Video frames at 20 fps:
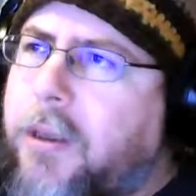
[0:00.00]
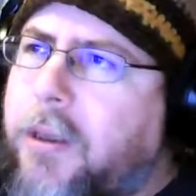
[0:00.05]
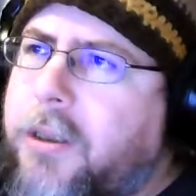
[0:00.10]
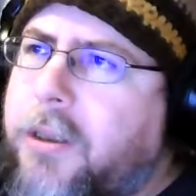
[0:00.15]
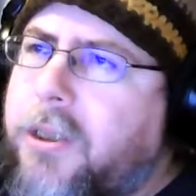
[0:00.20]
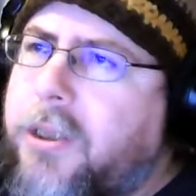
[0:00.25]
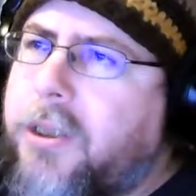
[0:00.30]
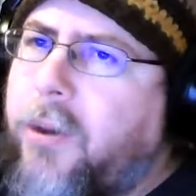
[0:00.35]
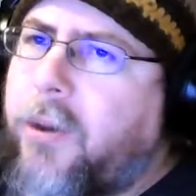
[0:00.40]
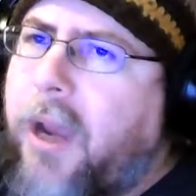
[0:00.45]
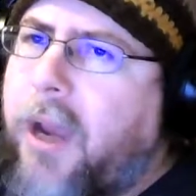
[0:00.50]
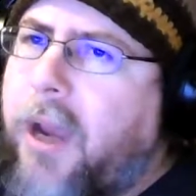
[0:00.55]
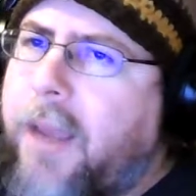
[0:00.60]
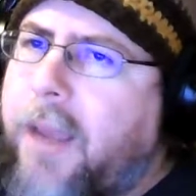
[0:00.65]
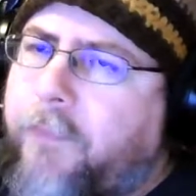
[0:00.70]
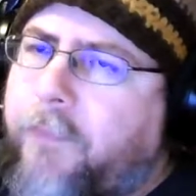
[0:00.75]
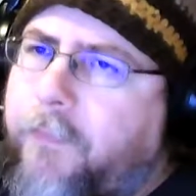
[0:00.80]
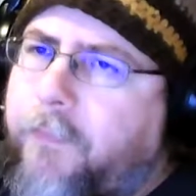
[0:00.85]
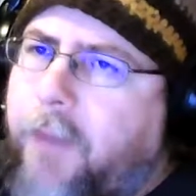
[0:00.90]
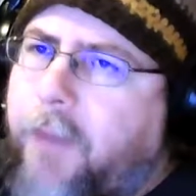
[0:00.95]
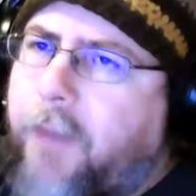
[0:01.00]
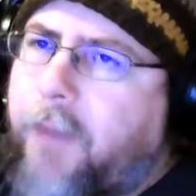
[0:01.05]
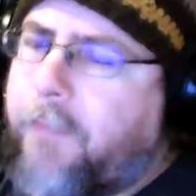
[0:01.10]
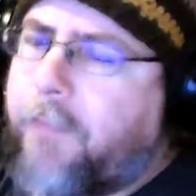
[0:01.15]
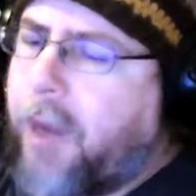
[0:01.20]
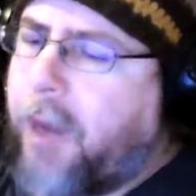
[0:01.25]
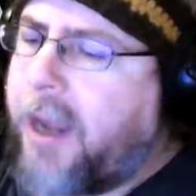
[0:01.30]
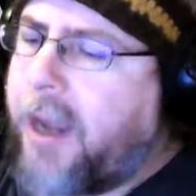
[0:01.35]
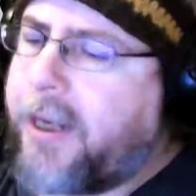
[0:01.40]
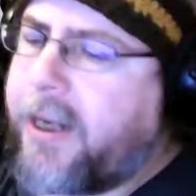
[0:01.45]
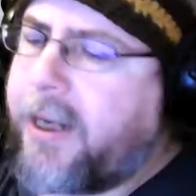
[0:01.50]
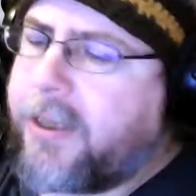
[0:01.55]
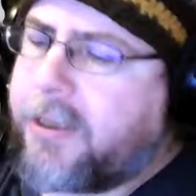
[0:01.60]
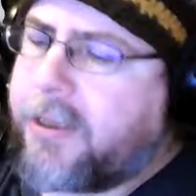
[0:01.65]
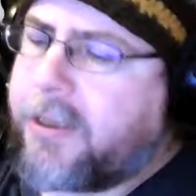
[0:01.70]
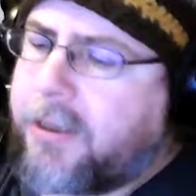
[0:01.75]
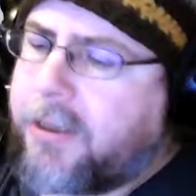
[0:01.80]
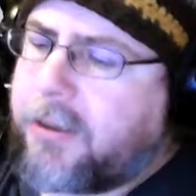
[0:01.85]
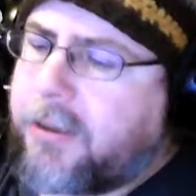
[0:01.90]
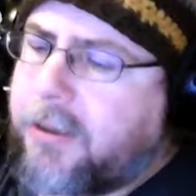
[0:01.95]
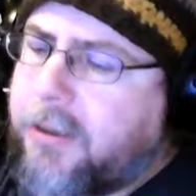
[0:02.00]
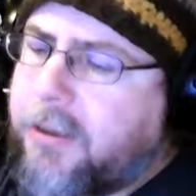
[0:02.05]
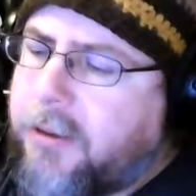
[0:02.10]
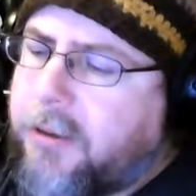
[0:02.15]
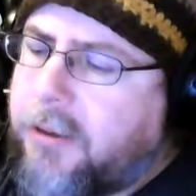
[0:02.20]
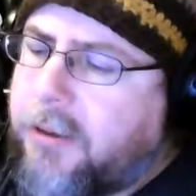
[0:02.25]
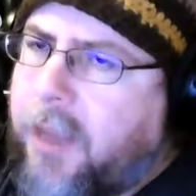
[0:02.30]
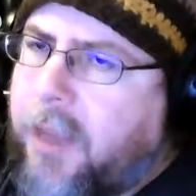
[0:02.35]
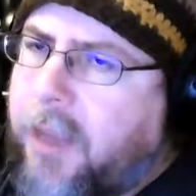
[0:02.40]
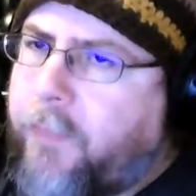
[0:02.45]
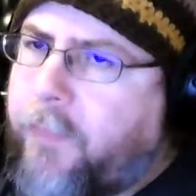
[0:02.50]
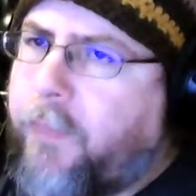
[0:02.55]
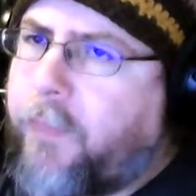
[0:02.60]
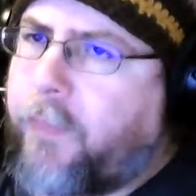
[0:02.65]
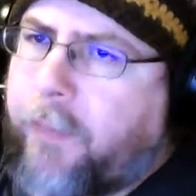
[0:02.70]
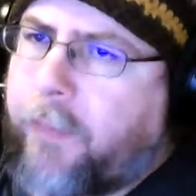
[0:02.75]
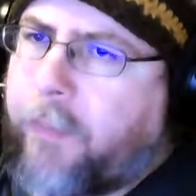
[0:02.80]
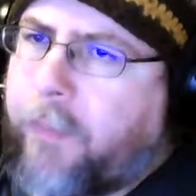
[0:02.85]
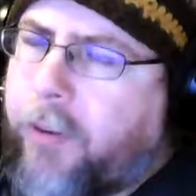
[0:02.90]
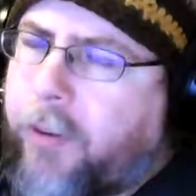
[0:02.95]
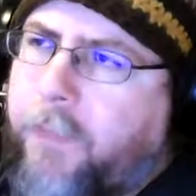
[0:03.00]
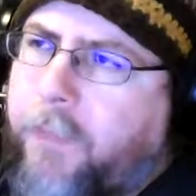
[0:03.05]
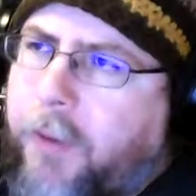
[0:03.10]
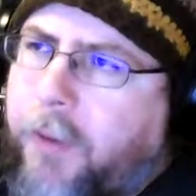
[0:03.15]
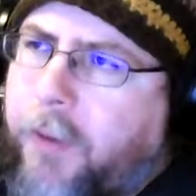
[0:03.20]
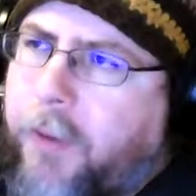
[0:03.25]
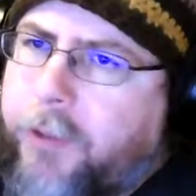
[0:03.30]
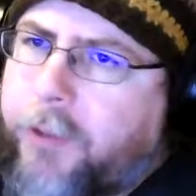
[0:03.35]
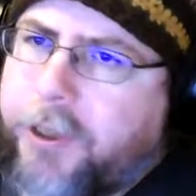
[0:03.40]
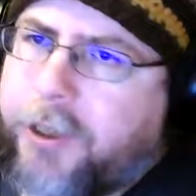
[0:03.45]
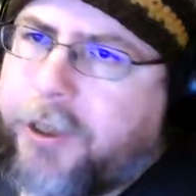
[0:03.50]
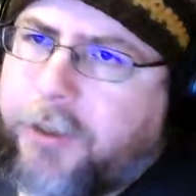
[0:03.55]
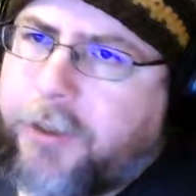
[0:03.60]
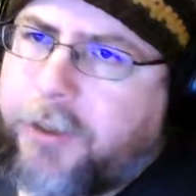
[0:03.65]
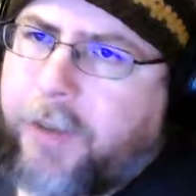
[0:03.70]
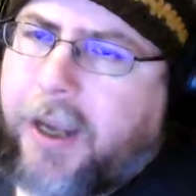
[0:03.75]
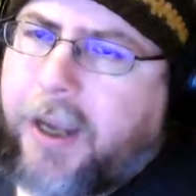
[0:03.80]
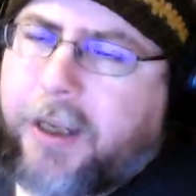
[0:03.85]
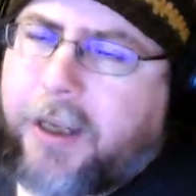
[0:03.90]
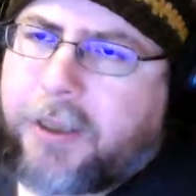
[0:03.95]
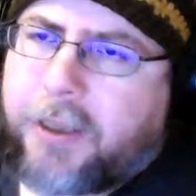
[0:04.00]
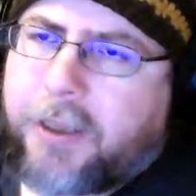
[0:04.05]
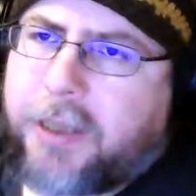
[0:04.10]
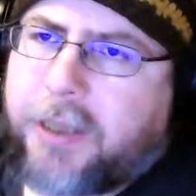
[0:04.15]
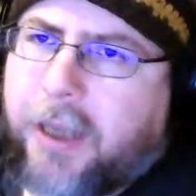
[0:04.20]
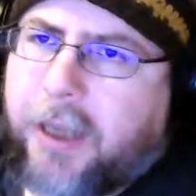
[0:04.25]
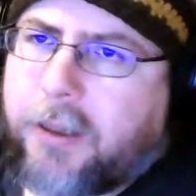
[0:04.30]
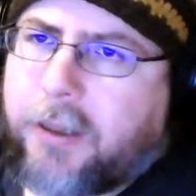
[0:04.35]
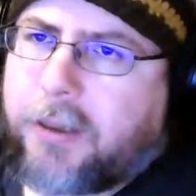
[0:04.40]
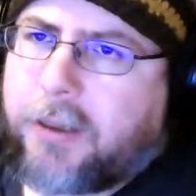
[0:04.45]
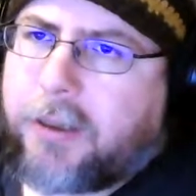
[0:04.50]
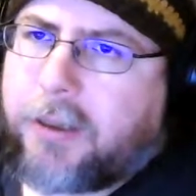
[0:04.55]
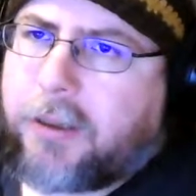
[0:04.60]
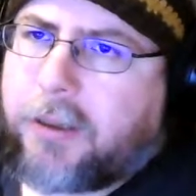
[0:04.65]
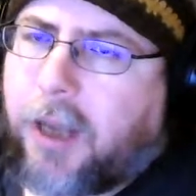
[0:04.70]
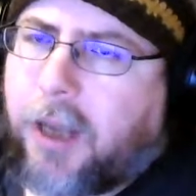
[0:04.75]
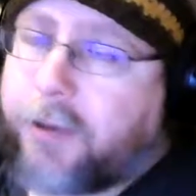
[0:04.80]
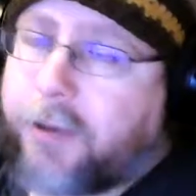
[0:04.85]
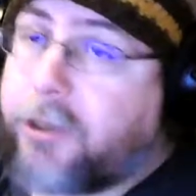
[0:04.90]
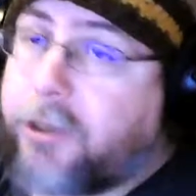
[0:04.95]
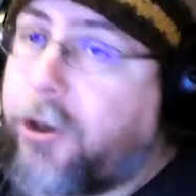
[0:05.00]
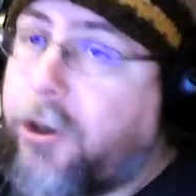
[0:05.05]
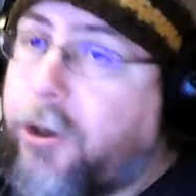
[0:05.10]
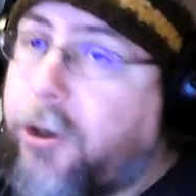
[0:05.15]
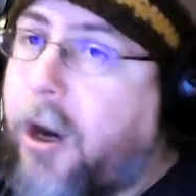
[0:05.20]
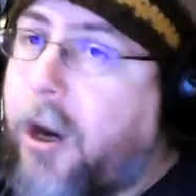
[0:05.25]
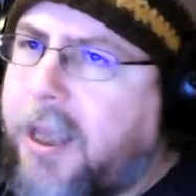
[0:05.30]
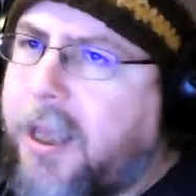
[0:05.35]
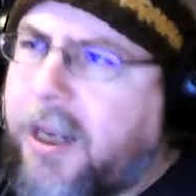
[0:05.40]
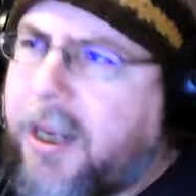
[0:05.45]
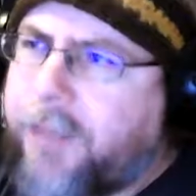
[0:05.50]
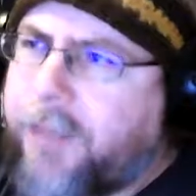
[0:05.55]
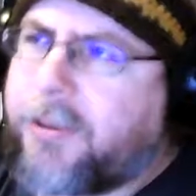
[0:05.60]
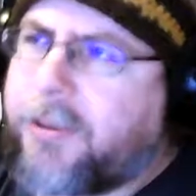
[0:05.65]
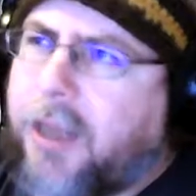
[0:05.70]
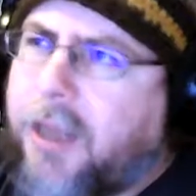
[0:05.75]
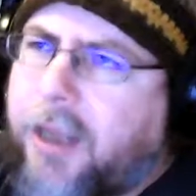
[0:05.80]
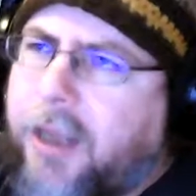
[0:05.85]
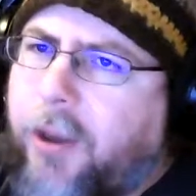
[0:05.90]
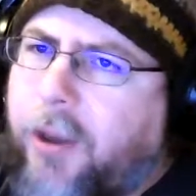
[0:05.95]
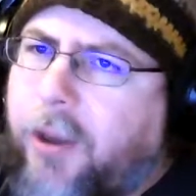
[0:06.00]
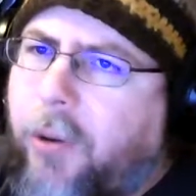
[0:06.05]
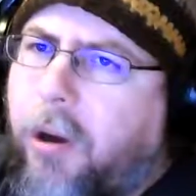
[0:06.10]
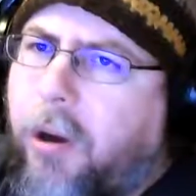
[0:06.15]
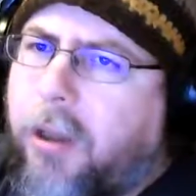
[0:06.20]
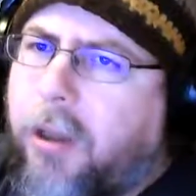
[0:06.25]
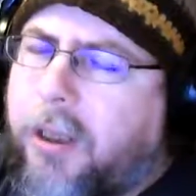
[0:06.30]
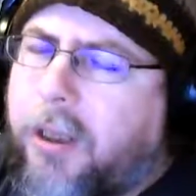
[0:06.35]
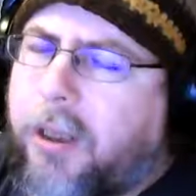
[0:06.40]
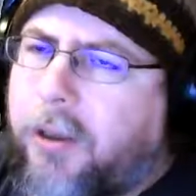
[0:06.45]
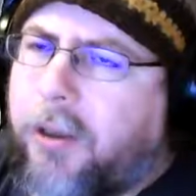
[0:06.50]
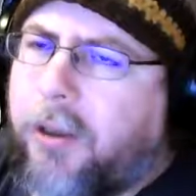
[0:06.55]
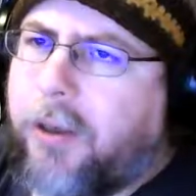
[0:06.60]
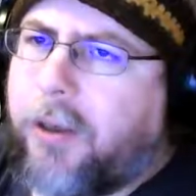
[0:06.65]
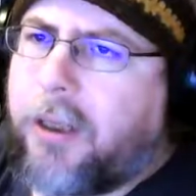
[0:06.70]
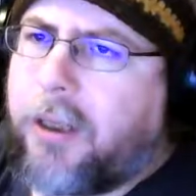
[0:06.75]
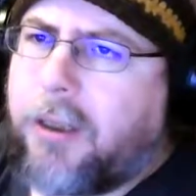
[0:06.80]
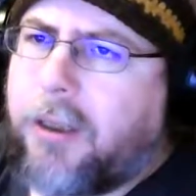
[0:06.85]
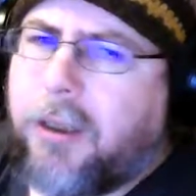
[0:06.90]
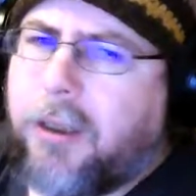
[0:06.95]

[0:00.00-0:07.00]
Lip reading: So I minus and put the bump creature back in his hand. I was trying to get him to like go all in on it,